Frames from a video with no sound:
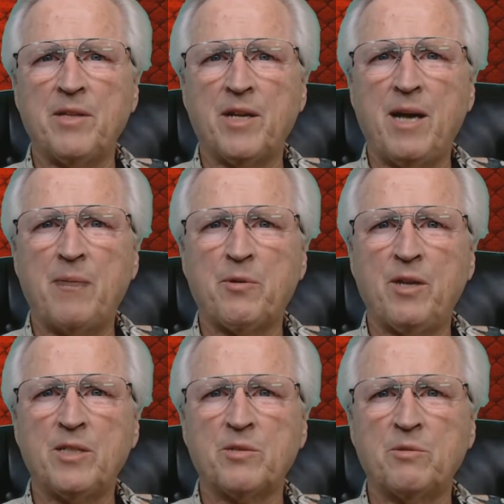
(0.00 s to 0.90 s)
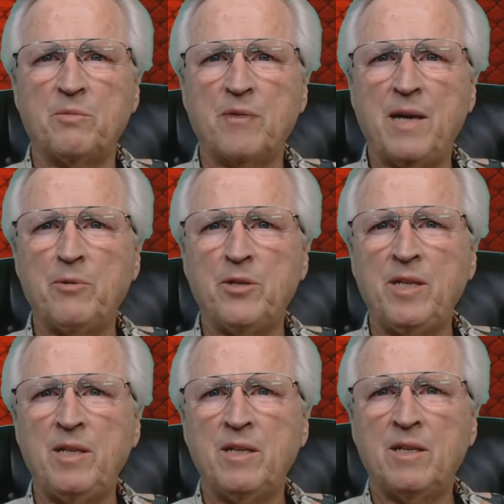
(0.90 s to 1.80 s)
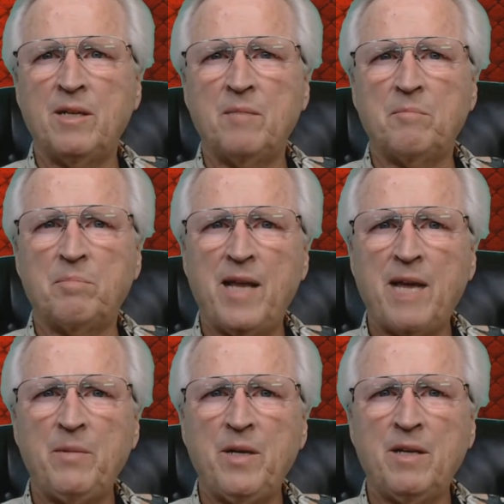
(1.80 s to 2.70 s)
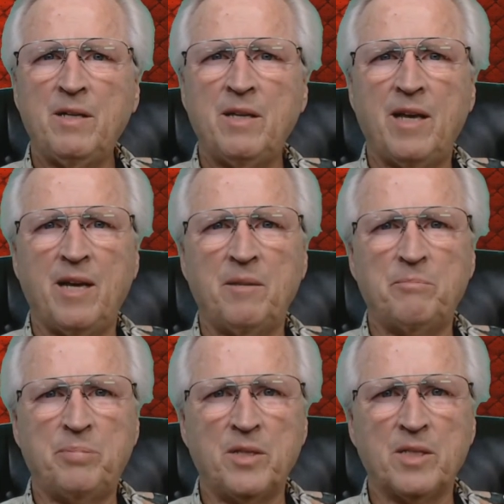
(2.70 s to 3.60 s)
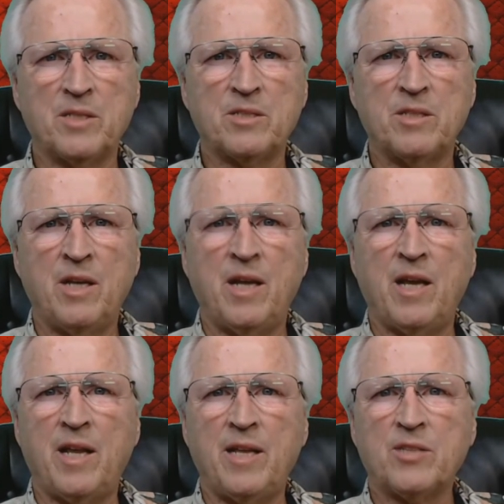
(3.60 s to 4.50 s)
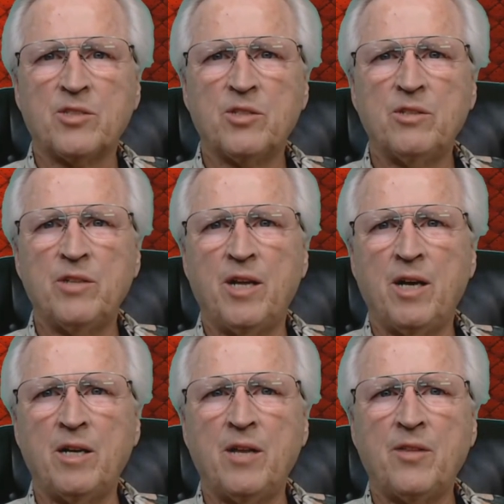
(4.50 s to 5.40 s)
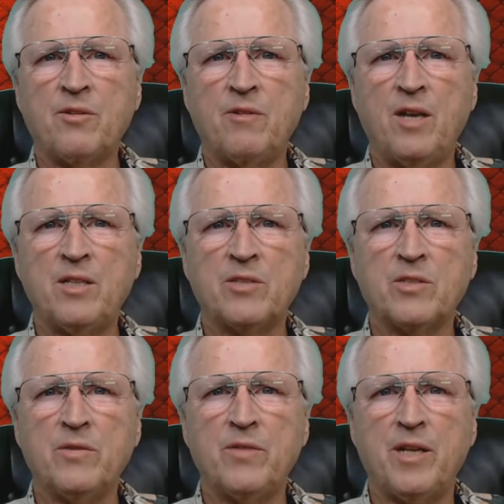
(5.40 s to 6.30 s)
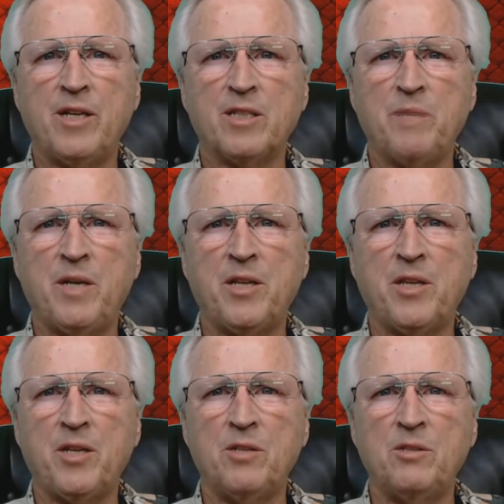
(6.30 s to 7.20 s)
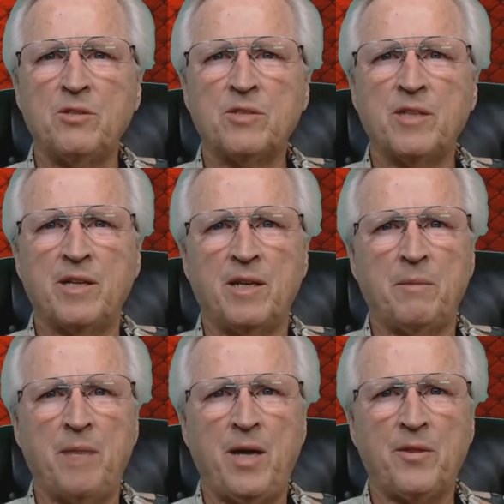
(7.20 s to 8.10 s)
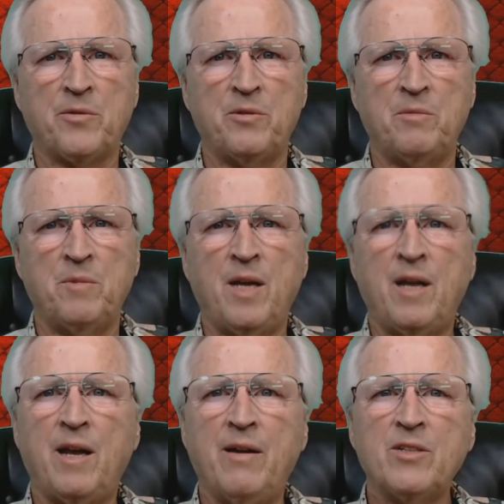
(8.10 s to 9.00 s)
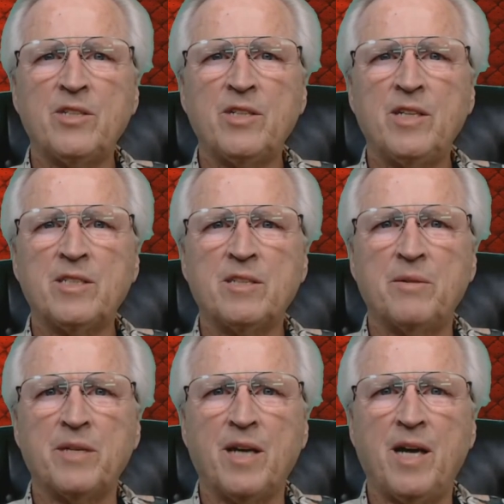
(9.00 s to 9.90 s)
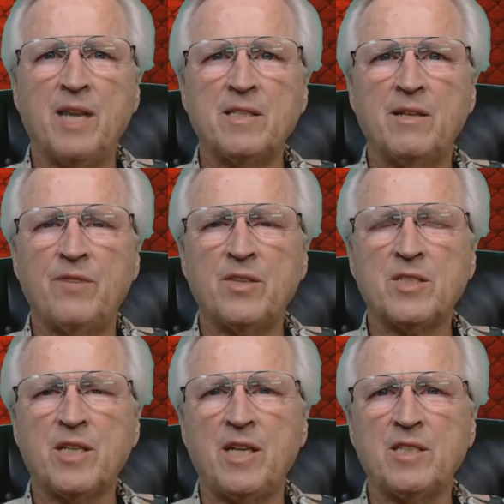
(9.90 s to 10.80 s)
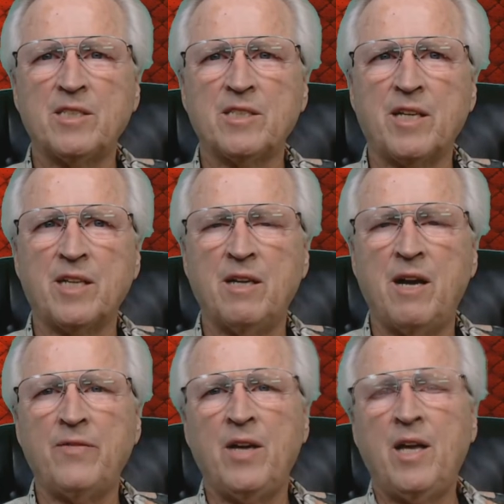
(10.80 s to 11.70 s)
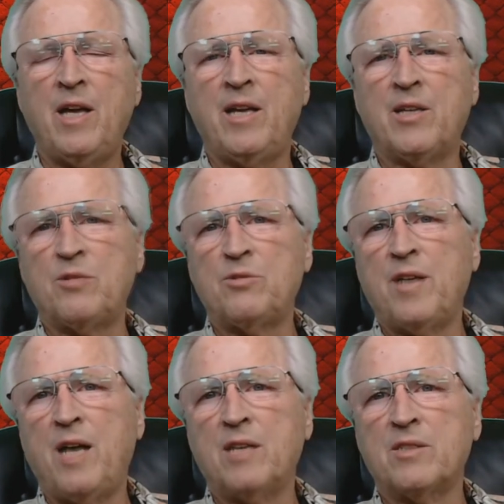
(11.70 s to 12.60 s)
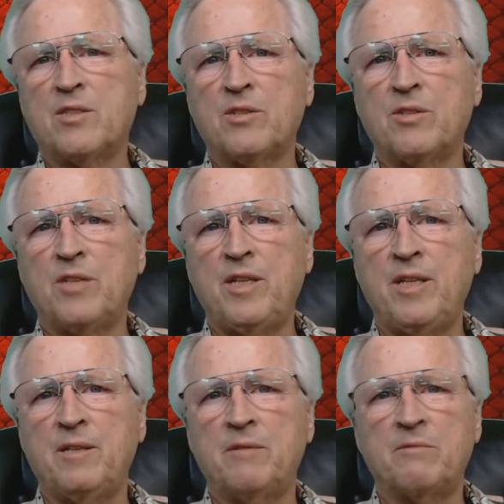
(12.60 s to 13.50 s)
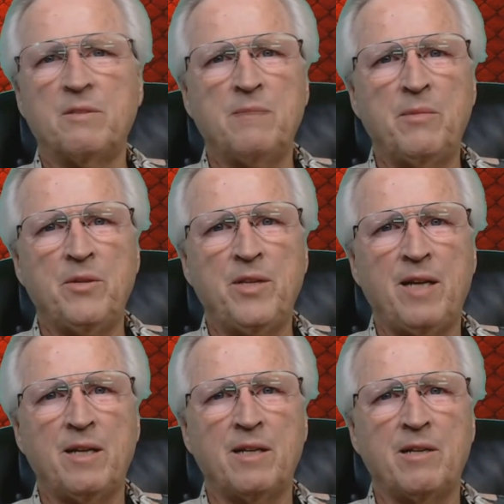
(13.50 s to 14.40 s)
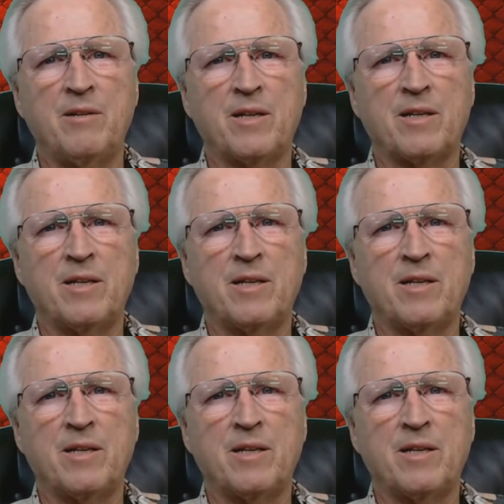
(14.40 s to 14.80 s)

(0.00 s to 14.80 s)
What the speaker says: that operates through bribery, blackmail, and bullets, and a certain unauthorized server that has been in the news in a bathroom ever since the Benghazi investigations kicked off in 2013. Remember that lyric,